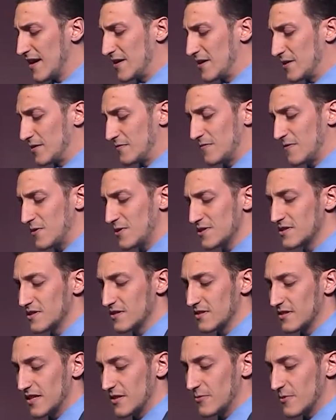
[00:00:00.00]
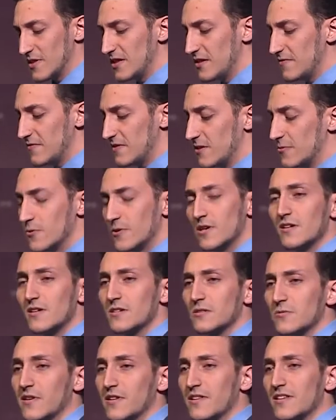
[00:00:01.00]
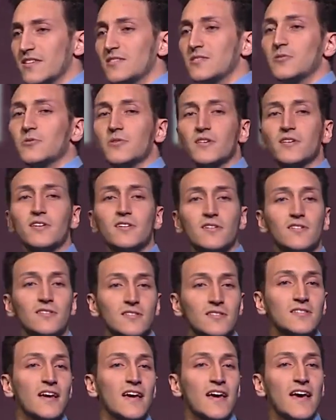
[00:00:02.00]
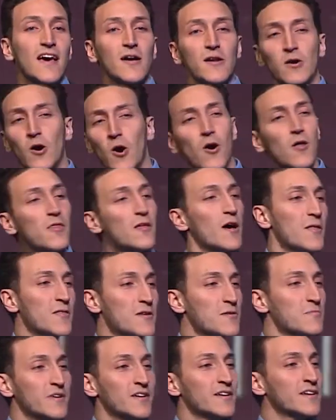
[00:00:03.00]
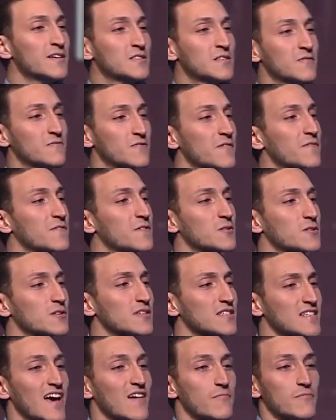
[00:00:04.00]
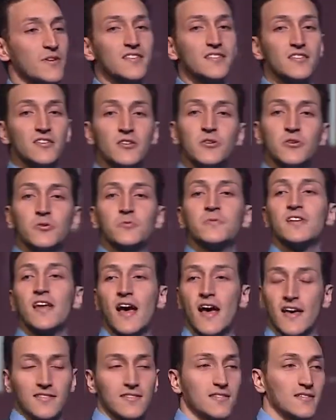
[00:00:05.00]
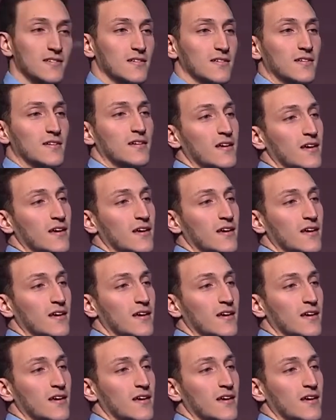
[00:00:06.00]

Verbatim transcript: And unfortunately, we live in a world where these two girls and all the other millions of refugees have been dehumanized.